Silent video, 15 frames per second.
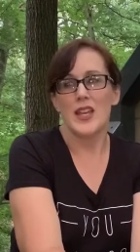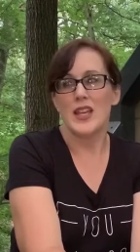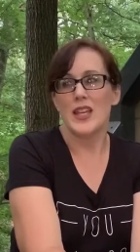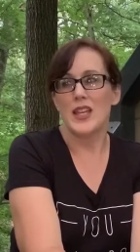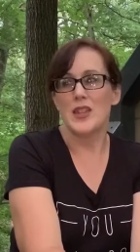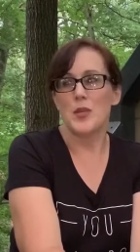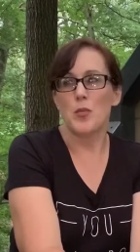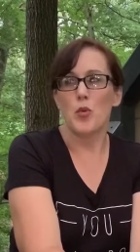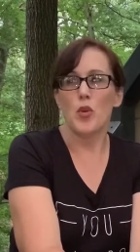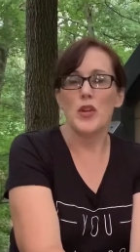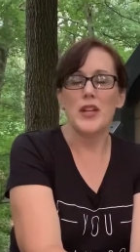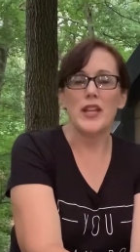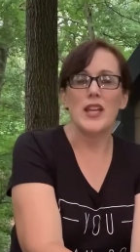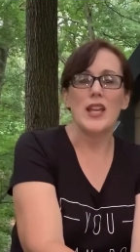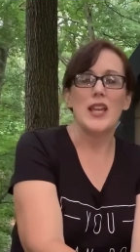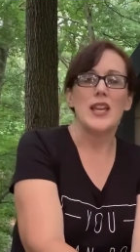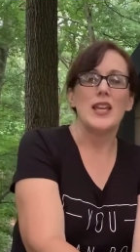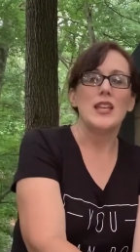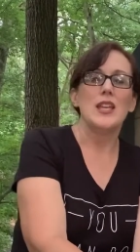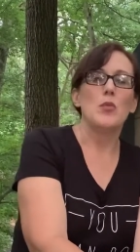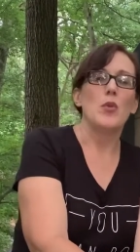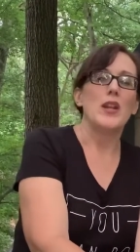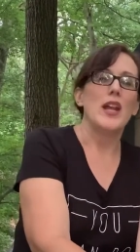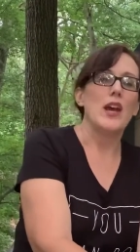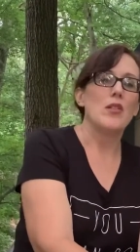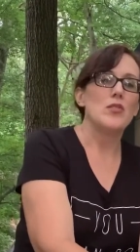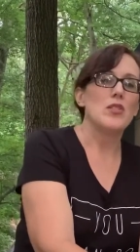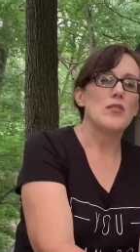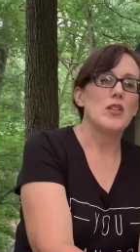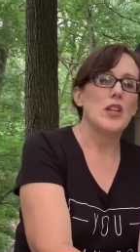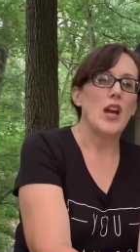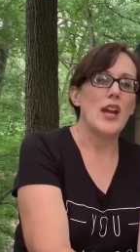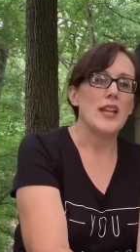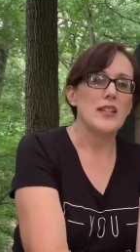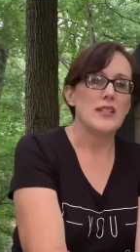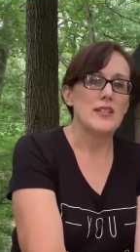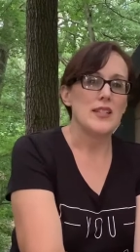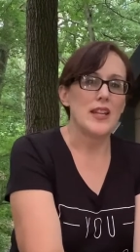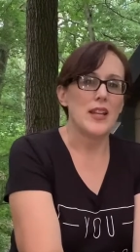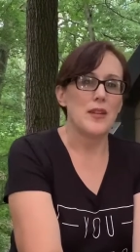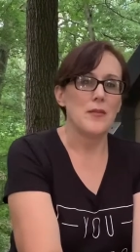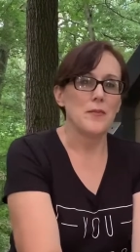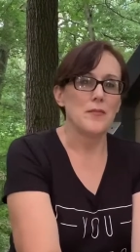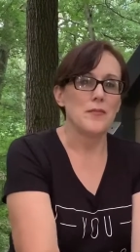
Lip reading: In the morning, he went out to the lion's den.